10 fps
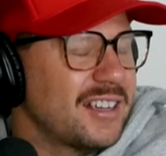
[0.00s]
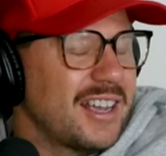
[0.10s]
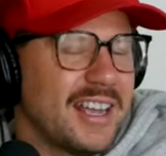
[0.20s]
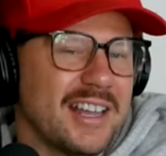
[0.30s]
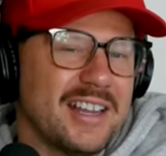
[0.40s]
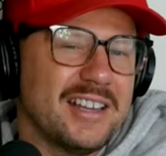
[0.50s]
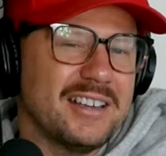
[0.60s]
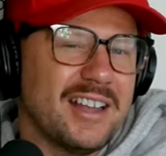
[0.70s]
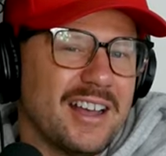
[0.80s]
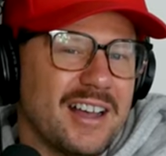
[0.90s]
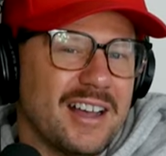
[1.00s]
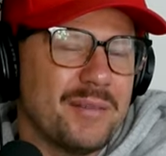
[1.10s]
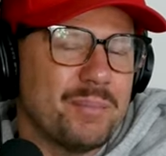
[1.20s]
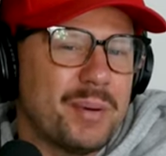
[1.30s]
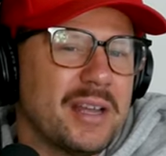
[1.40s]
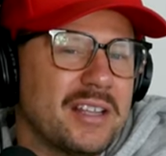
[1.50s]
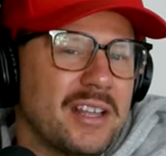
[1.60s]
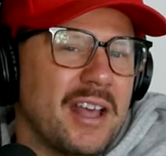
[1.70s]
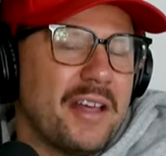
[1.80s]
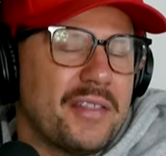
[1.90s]
Up. And, yeah. uh,
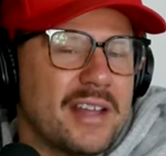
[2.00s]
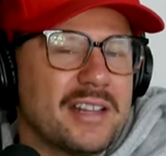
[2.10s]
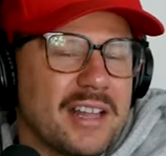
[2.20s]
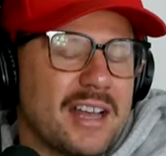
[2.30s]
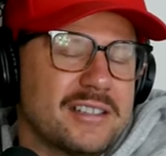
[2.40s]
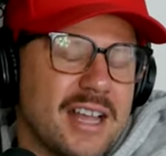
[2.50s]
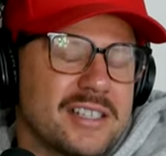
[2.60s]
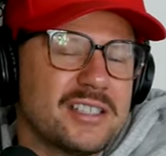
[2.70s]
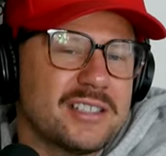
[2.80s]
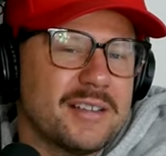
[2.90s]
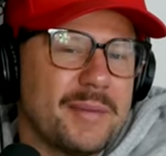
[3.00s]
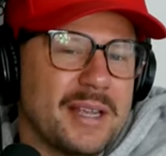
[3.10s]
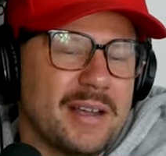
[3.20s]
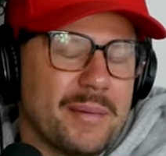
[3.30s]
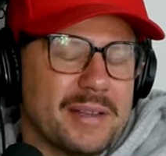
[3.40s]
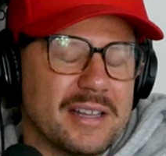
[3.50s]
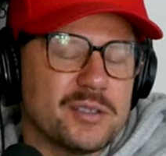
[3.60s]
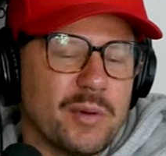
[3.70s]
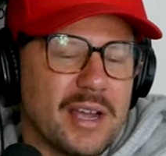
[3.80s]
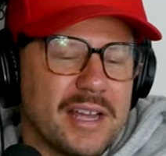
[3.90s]
but that uh, that's to me, I mean,
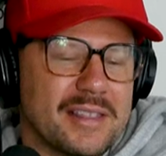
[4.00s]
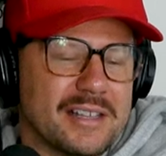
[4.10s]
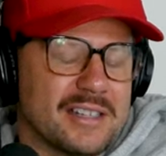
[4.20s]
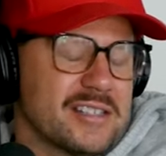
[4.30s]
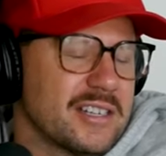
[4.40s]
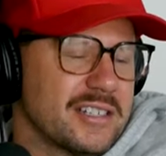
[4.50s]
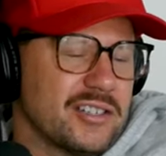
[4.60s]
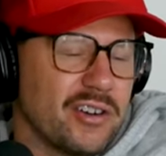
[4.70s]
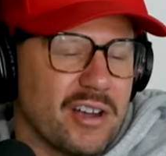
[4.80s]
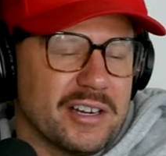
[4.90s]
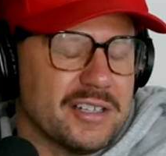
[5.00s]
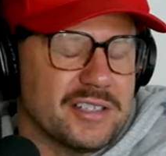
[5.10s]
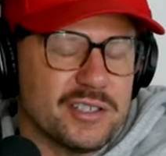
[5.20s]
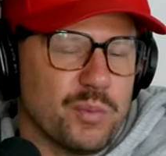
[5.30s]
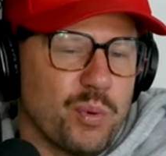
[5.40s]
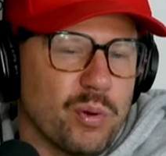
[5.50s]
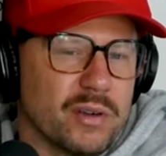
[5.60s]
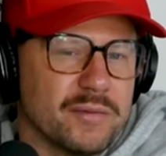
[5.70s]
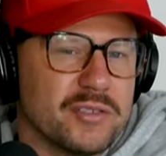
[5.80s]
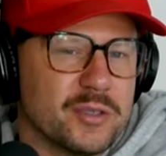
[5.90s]
that's why I think listening to your audience is
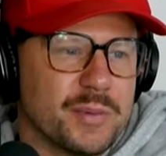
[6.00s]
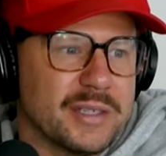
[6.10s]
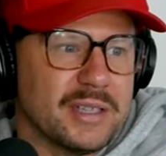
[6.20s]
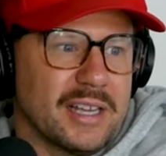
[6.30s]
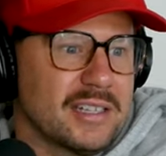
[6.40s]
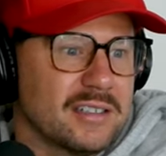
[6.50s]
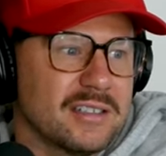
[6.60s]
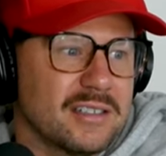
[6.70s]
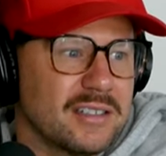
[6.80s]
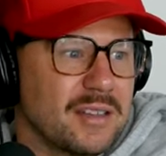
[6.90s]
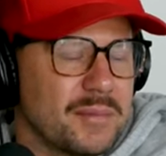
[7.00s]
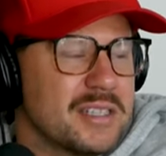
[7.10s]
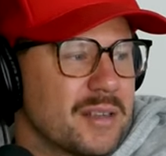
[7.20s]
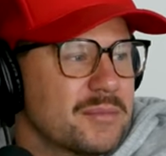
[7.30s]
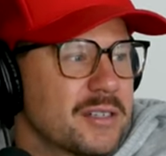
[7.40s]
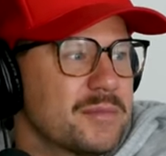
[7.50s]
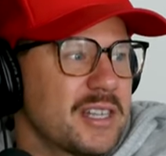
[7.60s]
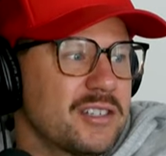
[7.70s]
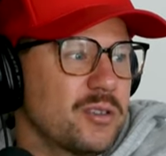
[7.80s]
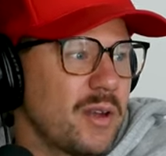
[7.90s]
important, of just being like, I mean, sometimes
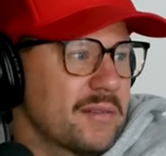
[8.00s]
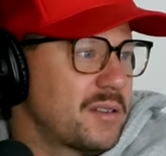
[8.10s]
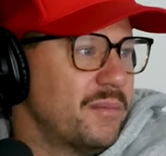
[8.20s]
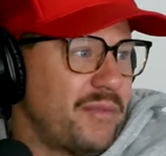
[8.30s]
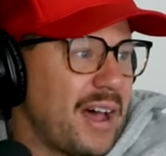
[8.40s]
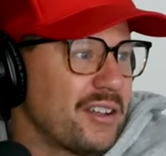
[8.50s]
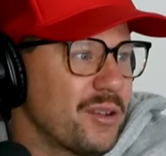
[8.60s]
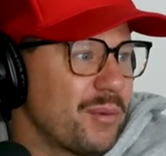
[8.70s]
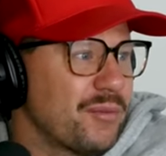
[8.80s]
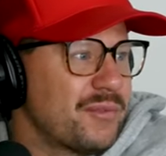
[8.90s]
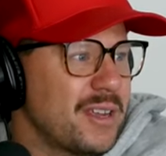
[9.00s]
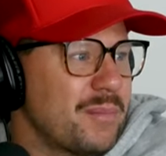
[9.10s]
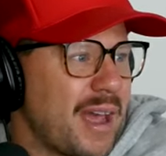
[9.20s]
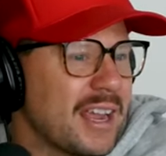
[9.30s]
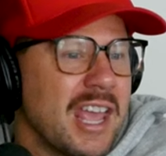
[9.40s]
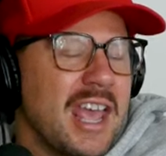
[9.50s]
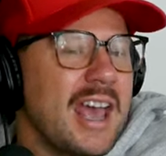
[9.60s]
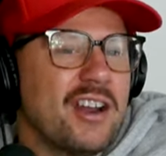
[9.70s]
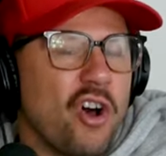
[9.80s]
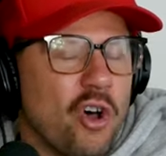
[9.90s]
they do have some valuable feedback,
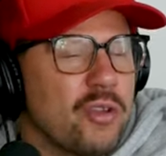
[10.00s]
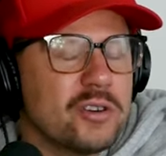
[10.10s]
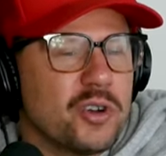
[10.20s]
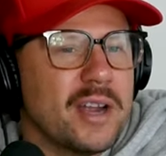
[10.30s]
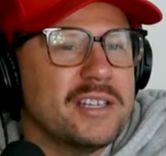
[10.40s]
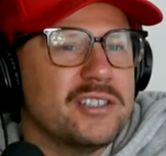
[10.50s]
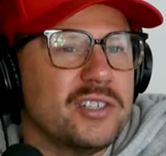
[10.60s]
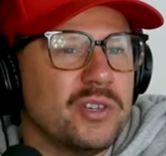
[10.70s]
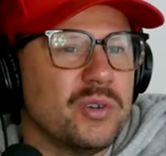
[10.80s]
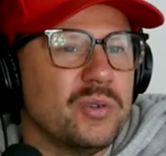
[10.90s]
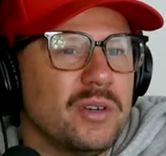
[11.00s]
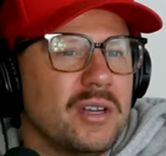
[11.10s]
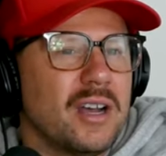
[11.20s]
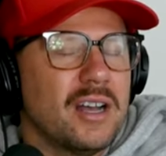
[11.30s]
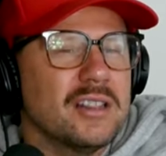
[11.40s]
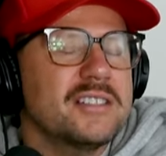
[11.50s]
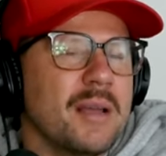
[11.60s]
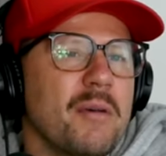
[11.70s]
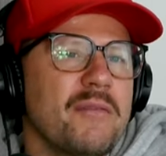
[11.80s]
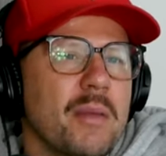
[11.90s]
and all they're trying to do,
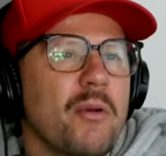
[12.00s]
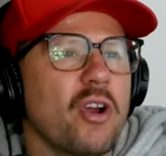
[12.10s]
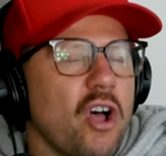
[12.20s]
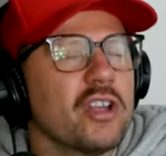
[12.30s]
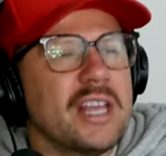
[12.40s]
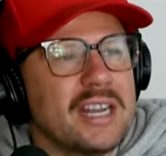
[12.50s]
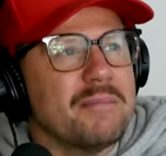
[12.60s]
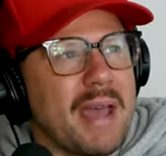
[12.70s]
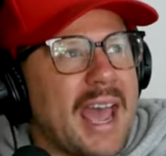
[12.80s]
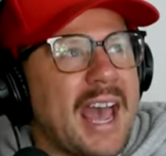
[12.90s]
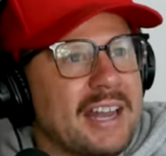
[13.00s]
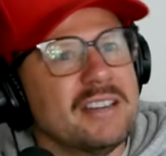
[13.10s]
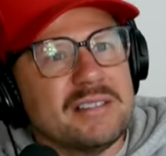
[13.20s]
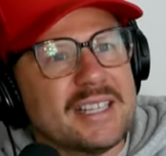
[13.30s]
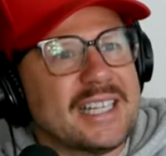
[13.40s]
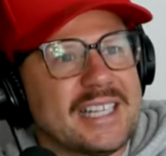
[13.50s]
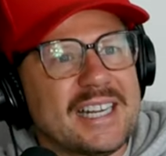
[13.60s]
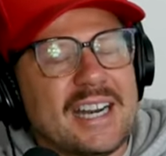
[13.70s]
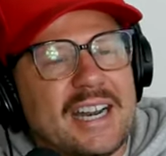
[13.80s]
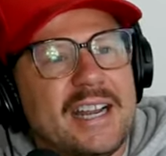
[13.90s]
some of them are all getting mad and da, da,
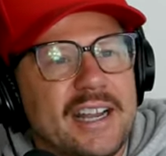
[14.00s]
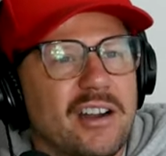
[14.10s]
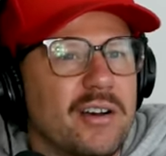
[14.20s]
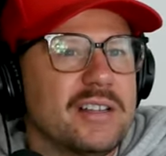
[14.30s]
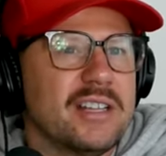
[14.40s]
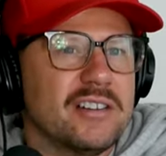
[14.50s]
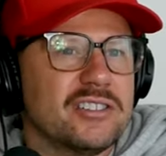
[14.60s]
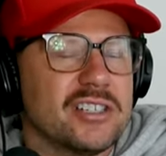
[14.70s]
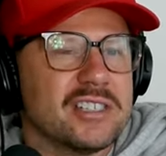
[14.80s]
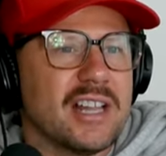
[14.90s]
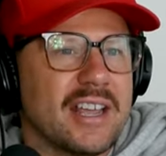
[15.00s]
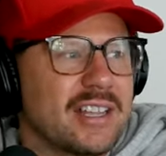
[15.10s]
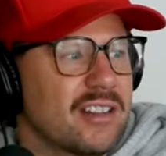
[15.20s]
da, you know, yeah. and they're just like